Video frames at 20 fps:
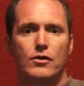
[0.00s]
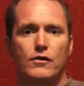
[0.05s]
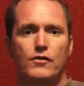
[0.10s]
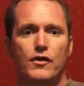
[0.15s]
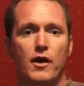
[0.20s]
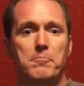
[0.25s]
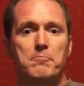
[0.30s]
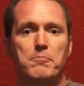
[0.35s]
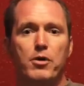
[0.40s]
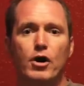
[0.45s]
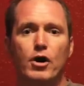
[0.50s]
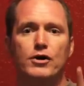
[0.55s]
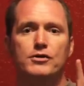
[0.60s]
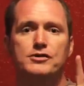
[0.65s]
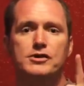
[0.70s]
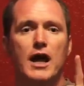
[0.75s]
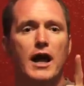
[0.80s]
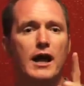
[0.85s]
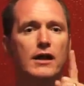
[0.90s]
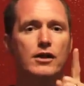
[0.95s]
The
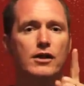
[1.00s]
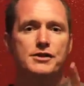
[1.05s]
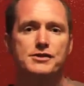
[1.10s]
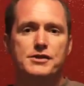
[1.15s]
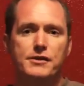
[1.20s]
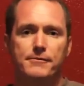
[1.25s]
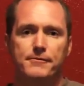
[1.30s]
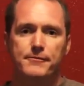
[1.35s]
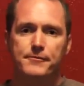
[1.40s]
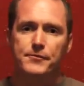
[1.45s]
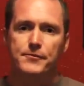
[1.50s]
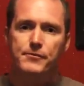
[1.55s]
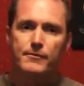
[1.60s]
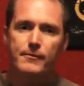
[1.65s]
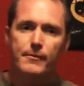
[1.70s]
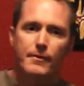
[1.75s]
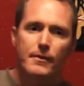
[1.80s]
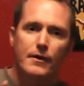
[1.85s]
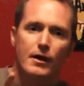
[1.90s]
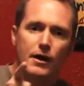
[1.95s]
purse, listen,
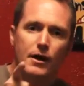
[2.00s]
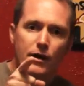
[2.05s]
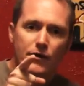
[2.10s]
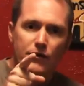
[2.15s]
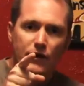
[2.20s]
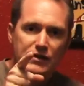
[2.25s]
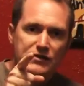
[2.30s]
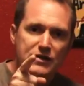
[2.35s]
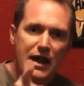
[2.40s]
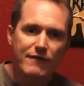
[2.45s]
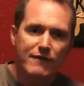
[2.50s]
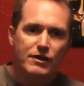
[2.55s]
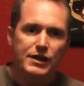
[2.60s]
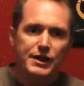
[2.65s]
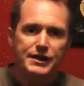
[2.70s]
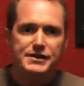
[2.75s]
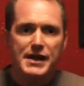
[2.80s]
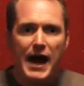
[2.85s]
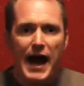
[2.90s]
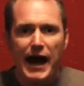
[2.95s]
the devil
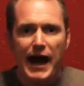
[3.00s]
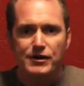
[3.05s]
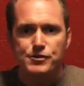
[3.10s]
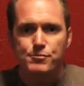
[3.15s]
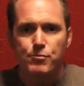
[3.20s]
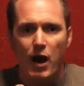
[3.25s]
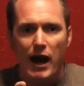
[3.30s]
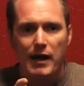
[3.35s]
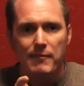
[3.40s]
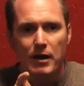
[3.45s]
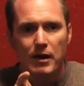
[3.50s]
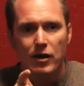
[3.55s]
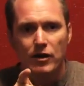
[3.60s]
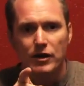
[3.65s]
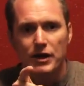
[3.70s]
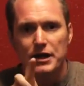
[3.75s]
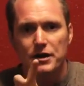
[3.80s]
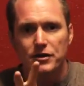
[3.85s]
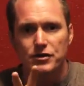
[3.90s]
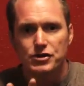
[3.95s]
attacks
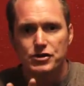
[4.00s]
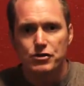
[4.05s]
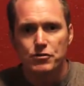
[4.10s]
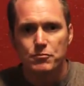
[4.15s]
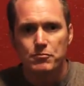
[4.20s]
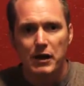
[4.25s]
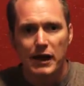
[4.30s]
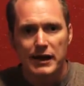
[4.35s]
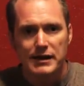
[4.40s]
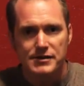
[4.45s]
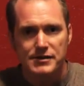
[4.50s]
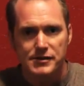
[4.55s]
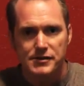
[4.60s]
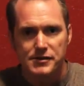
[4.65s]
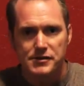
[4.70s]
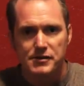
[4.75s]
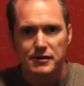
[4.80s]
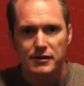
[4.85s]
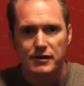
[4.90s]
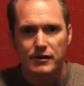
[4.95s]
primarily in two
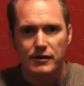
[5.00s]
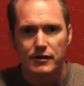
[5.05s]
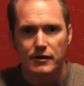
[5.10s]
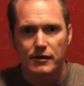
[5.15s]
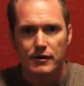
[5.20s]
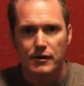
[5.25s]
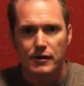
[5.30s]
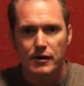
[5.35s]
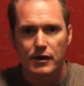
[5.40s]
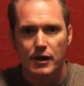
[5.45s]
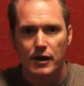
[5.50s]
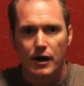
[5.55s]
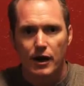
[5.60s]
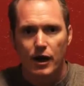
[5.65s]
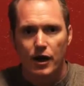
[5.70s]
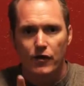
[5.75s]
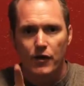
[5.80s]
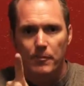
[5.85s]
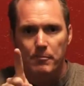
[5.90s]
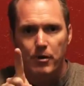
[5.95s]
places
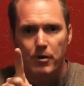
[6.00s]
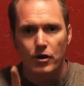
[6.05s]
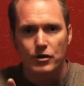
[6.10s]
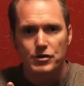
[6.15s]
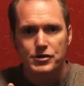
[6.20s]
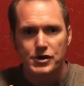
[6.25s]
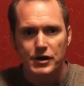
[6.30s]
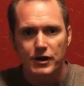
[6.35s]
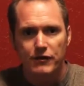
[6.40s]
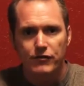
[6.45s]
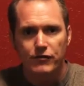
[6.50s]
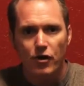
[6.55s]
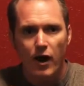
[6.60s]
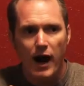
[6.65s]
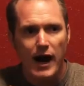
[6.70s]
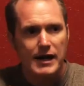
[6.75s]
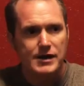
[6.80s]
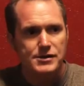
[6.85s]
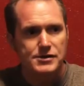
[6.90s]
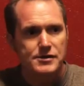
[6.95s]
the person of
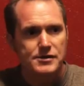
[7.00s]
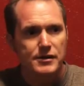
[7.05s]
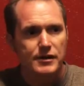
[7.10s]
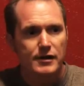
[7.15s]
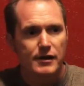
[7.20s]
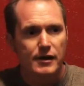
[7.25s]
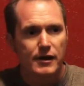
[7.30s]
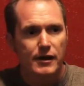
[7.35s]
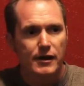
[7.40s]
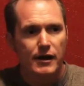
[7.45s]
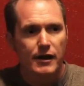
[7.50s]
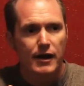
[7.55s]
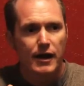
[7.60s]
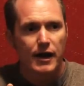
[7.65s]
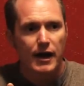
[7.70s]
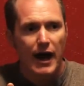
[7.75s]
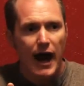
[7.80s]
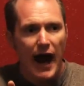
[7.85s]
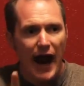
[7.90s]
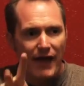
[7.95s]
Christ
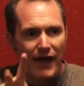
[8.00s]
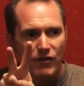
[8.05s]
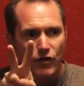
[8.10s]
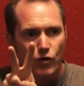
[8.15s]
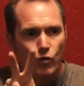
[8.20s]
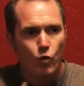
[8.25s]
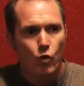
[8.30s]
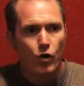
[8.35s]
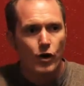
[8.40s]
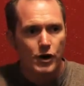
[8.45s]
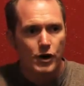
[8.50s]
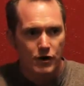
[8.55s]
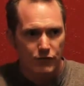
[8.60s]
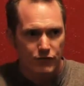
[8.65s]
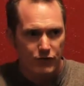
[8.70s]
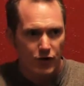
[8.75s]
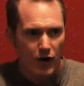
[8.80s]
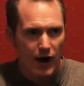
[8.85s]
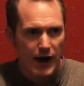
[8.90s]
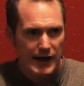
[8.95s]
and the work
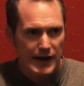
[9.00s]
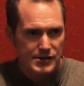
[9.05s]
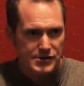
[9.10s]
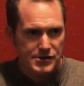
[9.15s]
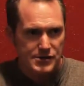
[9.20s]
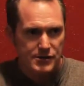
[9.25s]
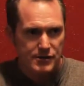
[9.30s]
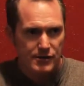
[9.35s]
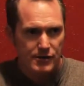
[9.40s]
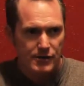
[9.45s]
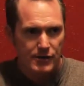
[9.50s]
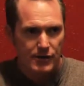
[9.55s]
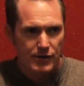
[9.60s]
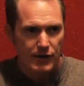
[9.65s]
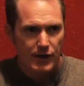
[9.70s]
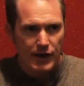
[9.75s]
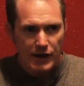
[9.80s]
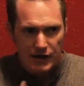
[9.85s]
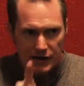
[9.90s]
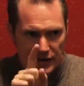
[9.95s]
of Christ.
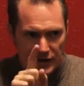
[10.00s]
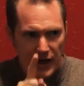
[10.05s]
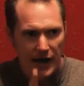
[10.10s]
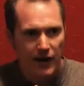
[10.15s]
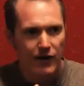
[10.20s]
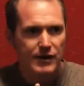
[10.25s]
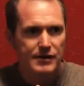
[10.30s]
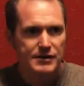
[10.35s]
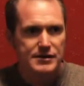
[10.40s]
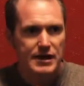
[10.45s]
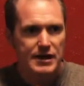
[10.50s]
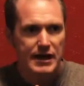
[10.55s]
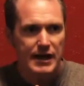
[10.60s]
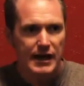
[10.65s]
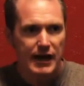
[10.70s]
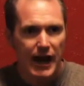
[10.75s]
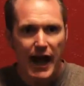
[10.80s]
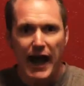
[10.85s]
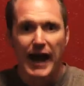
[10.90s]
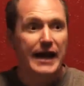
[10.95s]
Guarantee
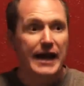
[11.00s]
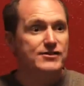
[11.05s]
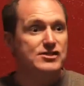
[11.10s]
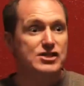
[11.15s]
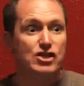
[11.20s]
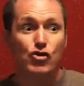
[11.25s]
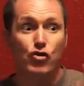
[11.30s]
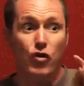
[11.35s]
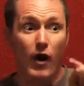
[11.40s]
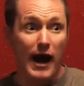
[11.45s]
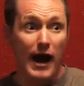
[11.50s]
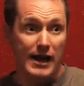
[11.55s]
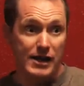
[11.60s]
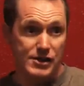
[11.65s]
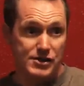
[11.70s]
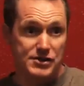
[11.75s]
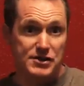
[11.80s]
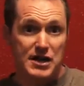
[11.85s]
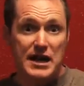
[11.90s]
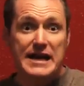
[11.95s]
it. And it's
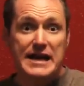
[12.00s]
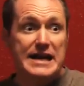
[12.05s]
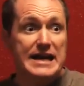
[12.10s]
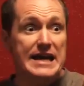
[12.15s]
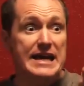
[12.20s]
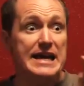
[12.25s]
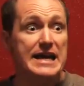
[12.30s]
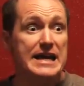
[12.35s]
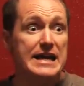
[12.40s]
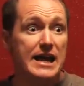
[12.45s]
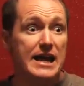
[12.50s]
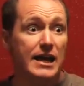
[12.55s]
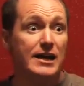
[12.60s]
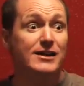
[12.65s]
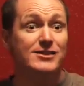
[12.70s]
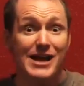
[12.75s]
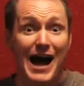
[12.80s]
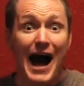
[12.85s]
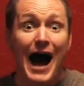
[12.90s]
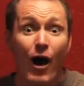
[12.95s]
Christ. He
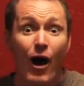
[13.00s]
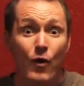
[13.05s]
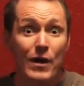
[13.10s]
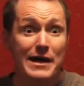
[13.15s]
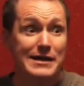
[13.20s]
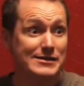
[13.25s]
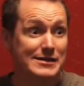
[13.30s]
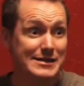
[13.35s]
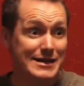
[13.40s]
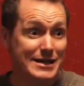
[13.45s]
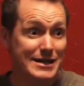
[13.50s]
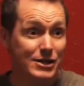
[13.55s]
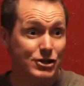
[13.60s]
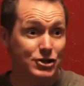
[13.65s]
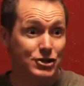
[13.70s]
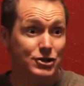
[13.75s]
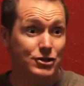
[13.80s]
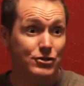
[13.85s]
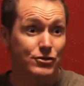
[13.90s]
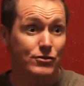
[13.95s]
is always the
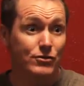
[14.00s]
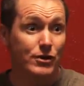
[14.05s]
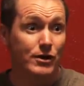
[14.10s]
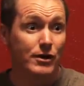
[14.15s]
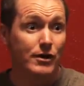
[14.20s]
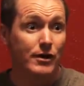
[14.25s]
issue.